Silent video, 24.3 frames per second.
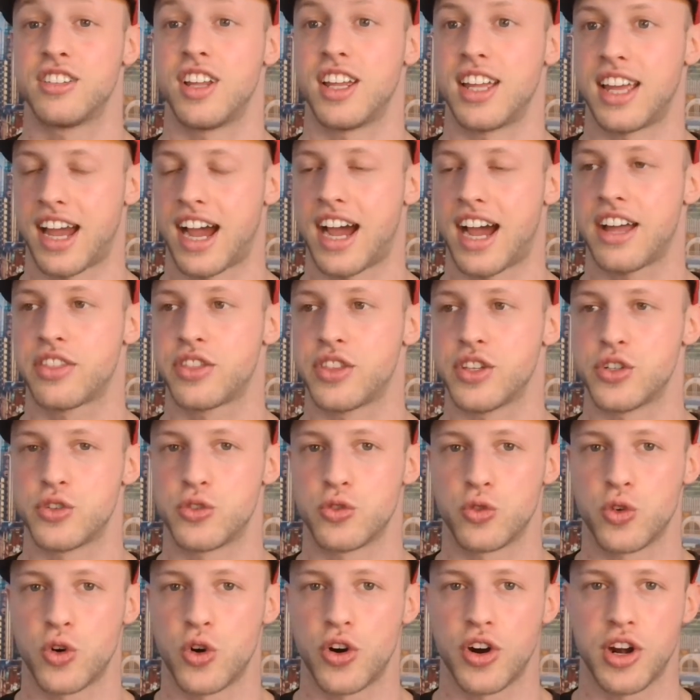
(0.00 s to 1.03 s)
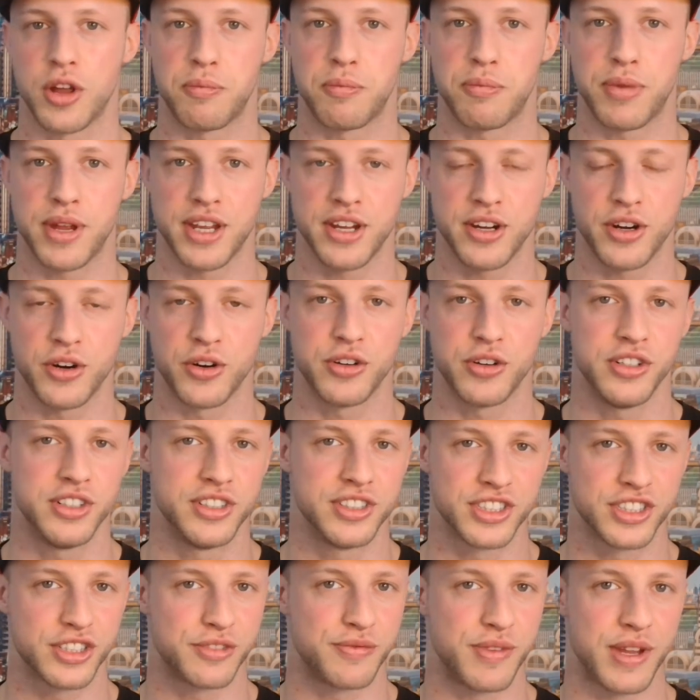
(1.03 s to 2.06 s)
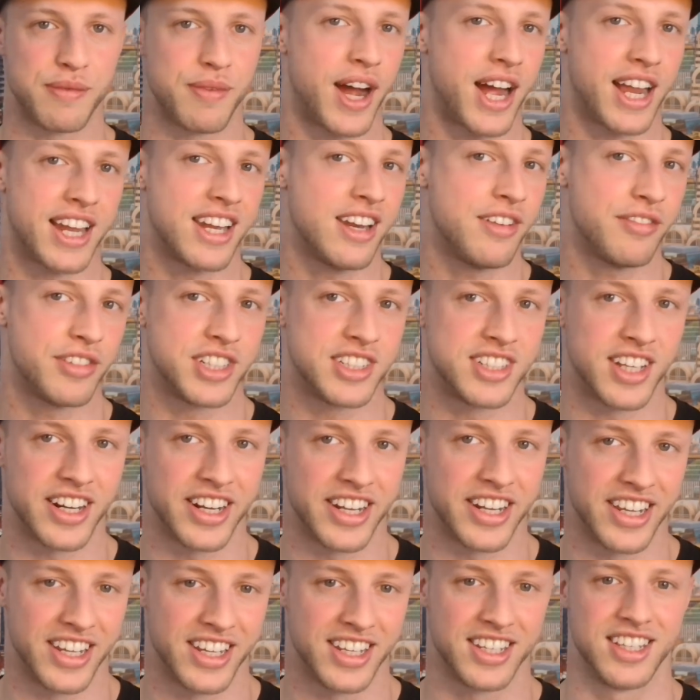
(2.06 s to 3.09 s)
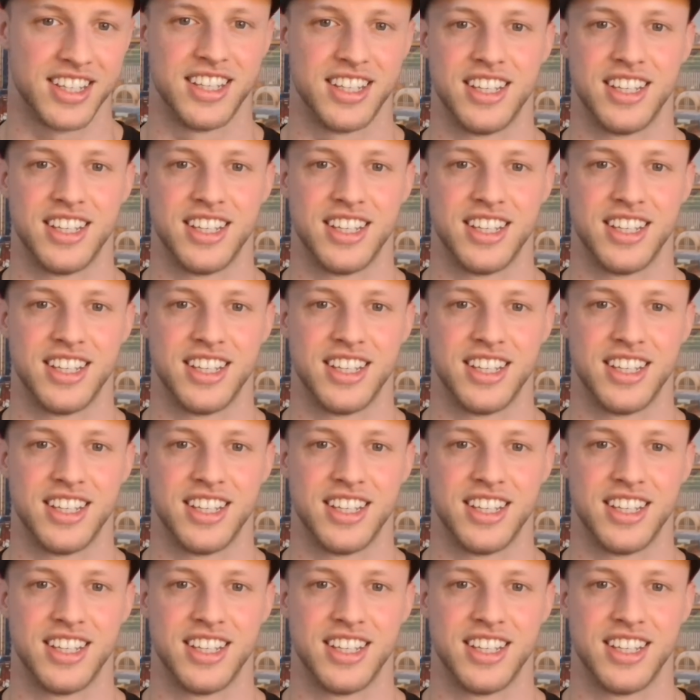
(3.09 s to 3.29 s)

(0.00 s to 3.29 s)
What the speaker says: it had the draw and appeal to me, but I'd never done it.